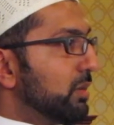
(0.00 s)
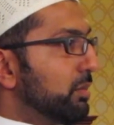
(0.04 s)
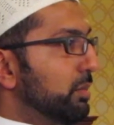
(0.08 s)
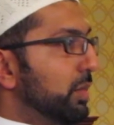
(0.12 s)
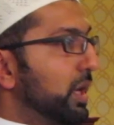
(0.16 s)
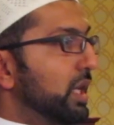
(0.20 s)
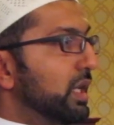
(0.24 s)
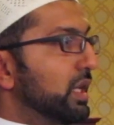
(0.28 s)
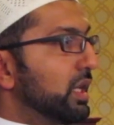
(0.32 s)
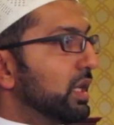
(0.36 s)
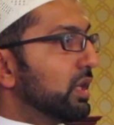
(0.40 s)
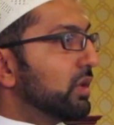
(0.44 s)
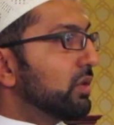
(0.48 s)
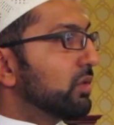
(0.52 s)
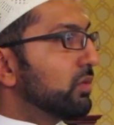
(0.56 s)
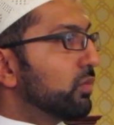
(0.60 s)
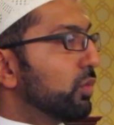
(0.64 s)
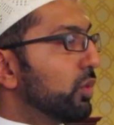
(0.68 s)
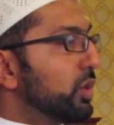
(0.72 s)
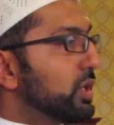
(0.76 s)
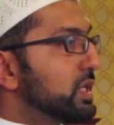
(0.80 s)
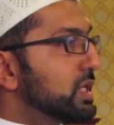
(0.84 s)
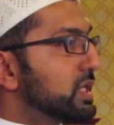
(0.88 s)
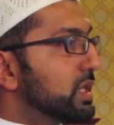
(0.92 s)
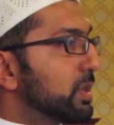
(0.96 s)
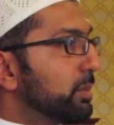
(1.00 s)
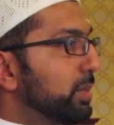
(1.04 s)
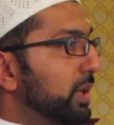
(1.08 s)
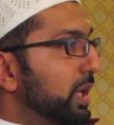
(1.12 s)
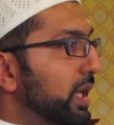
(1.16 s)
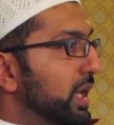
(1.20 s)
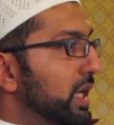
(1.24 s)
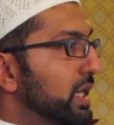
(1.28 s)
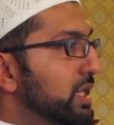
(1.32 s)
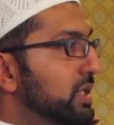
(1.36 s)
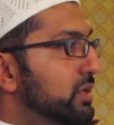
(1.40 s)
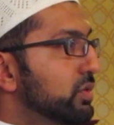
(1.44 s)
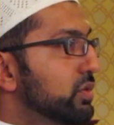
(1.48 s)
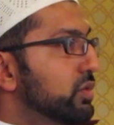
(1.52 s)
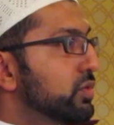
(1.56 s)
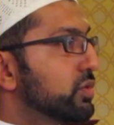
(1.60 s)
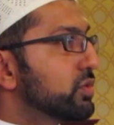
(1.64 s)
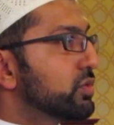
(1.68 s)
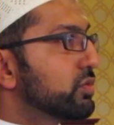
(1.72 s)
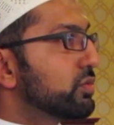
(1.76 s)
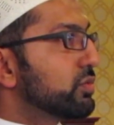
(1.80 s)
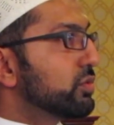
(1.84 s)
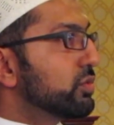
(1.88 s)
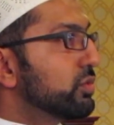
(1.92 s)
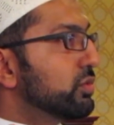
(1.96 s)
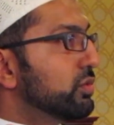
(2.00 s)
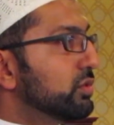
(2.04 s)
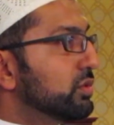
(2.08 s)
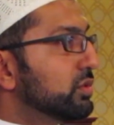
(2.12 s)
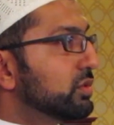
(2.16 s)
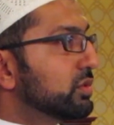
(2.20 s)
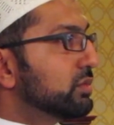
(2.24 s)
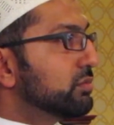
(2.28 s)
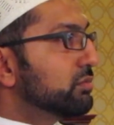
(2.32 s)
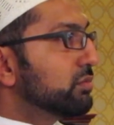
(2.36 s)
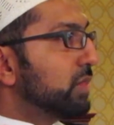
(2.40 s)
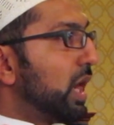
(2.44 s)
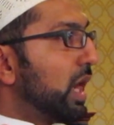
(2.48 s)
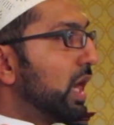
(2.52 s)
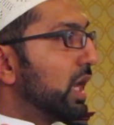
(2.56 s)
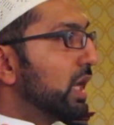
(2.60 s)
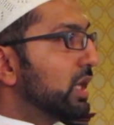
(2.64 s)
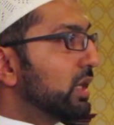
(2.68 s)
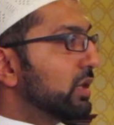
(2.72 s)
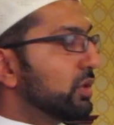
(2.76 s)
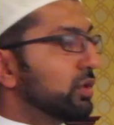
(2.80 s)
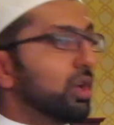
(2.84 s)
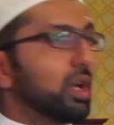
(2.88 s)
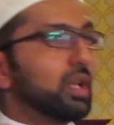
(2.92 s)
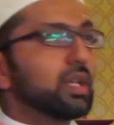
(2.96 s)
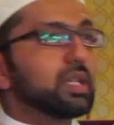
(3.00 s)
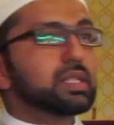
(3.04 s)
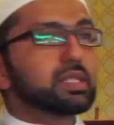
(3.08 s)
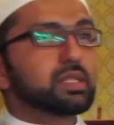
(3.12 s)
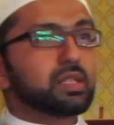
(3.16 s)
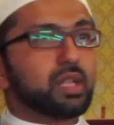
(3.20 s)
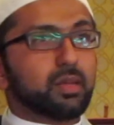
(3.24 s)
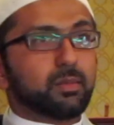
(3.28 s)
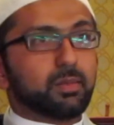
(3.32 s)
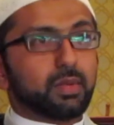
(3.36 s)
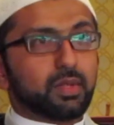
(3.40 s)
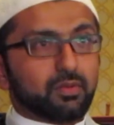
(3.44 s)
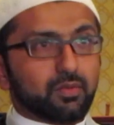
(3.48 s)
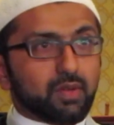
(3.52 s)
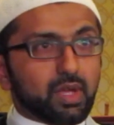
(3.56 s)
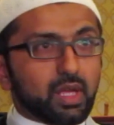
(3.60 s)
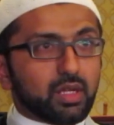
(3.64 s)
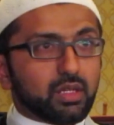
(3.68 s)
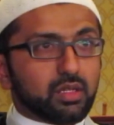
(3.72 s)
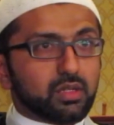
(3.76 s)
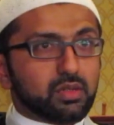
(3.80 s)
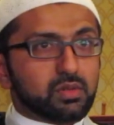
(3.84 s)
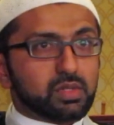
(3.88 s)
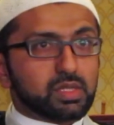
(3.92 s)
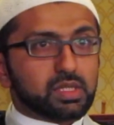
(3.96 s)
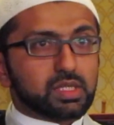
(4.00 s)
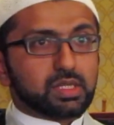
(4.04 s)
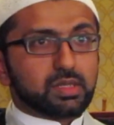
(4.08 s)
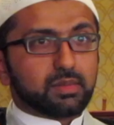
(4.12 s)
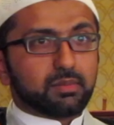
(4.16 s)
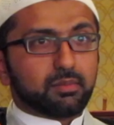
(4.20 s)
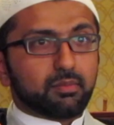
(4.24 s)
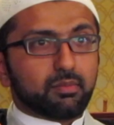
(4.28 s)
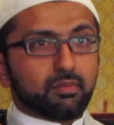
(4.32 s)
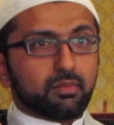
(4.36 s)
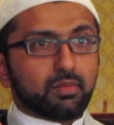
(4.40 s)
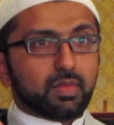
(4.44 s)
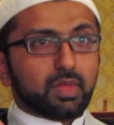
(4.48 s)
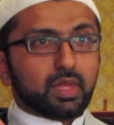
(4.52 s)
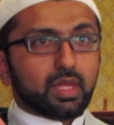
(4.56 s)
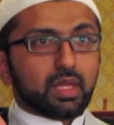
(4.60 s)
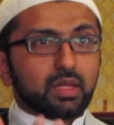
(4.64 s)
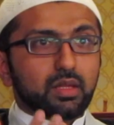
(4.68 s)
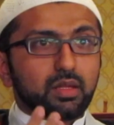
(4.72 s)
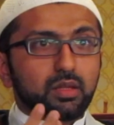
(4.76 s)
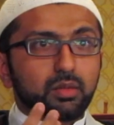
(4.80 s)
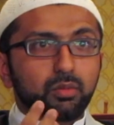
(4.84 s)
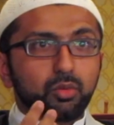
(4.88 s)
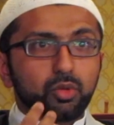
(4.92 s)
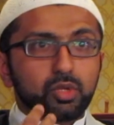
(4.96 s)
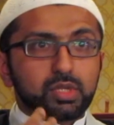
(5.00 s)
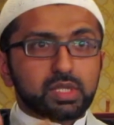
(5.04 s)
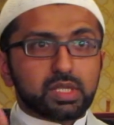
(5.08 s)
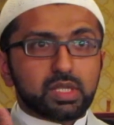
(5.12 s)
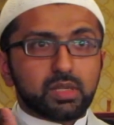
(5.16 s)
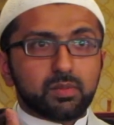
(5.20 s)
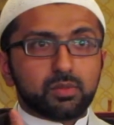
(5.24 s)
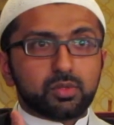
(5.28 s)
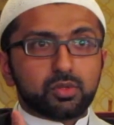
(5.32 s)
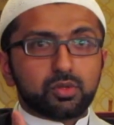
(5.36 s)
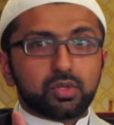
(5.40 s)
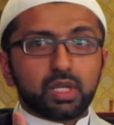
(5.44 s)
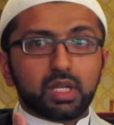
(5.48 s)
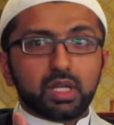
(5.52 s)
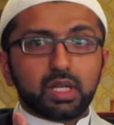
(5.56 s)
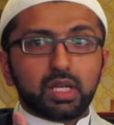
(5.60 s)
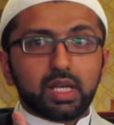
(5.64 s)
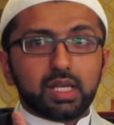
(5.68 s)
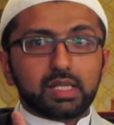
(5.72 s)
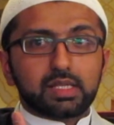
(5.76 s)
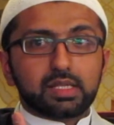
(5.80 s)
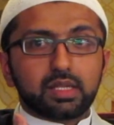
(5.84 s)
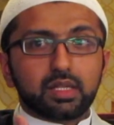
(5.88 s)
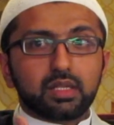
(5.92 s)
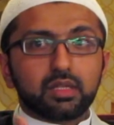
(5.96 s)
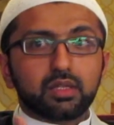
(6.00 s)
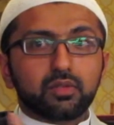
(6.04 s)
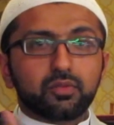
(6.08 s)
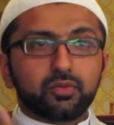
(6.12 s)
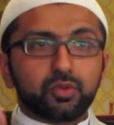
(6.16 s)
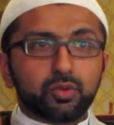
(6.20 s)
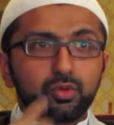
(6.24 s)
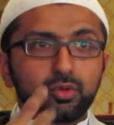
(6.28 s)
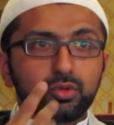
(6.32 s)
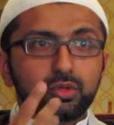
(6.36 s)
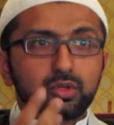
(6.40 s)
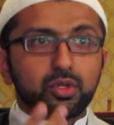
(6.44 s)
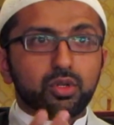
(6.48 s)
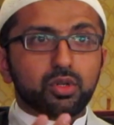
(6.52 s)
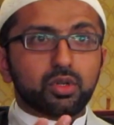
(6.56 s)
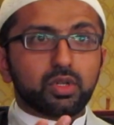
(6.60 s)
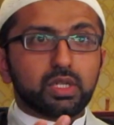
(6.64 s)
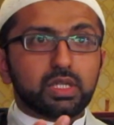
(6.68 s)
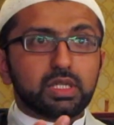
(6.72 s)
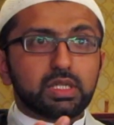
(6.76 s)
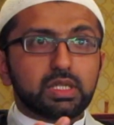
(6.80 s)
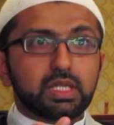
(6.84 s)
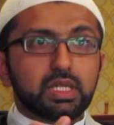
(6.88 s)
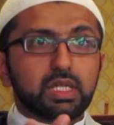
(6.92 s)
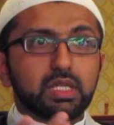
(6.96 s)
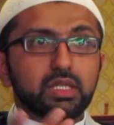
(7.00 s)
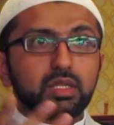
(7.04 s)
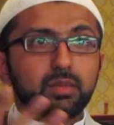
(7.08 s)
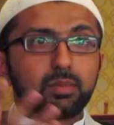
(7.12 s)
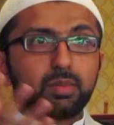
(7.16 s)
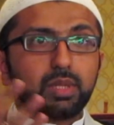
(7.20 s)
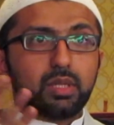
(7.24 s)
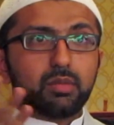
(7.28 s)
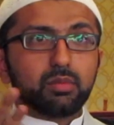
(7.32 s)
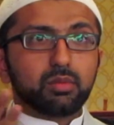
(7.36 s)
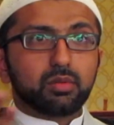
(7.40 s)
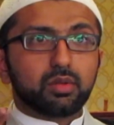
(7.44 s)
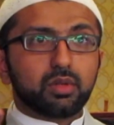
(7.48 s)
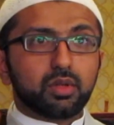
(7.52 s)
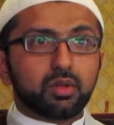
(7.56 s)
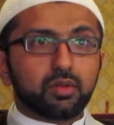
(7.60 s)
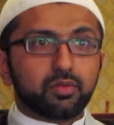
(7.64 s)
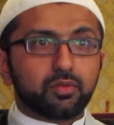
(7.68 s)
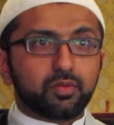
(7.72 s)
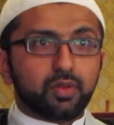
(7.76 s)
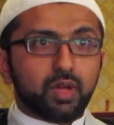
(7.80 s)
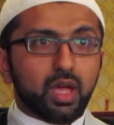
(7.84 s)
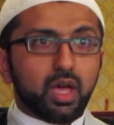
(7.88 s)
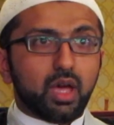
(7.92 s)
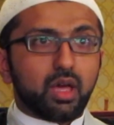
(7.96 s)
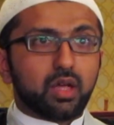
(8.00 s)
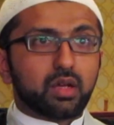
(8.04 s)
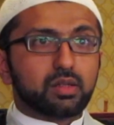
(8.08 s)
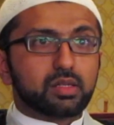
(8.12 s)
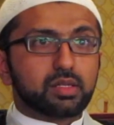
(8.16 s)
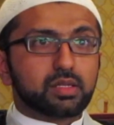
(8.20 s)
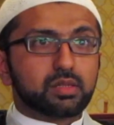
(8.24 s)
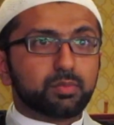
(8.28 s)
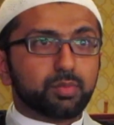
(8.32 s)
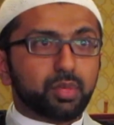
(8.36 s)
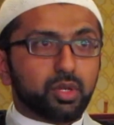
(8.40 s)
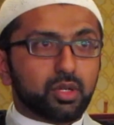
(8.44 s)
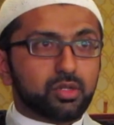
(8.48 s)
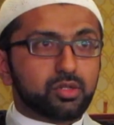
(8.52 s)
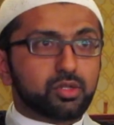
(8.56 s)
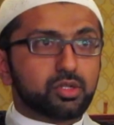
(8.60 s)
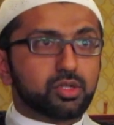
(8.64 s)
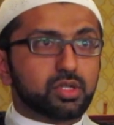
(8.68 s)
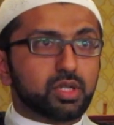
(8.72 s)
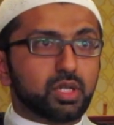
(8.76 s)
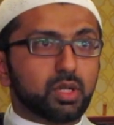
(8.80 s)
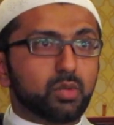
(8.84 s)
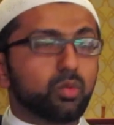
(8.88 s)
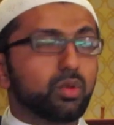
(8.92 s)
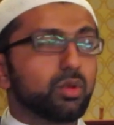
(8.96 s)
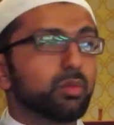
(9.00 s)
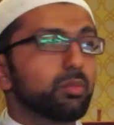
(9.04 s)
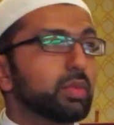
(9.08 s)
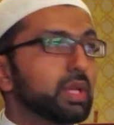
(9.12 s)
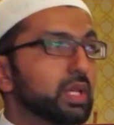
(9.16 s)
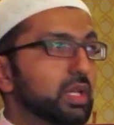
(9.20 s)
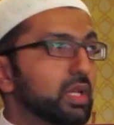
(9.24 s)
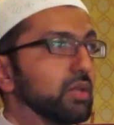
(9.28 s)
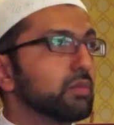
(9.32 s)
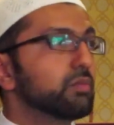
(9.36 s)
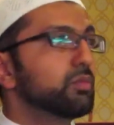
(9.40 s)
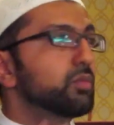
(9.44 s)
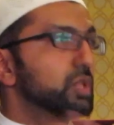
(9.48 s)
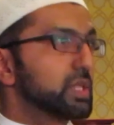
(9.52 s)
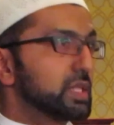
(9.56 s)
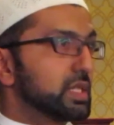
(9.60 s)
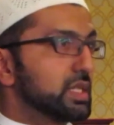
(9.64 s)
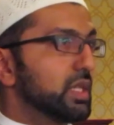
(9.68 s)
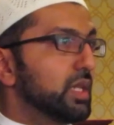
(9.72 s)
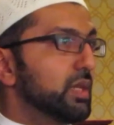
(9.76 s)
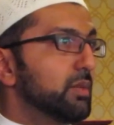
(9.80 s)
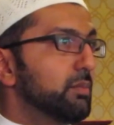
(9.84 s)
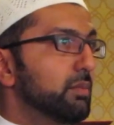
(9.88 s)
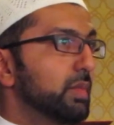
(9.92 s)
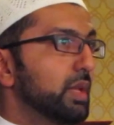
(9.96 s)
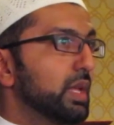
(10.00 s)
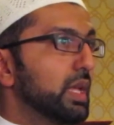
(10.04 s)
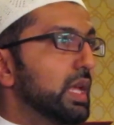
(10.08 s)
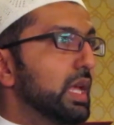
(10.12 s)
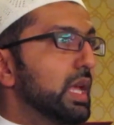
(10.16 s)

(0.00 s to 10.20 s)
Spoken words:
but it was a place which was ruled by non-Islamic values. The Muslims realized that in the future, indeed, the people of Fars, Persia, will become Muslim,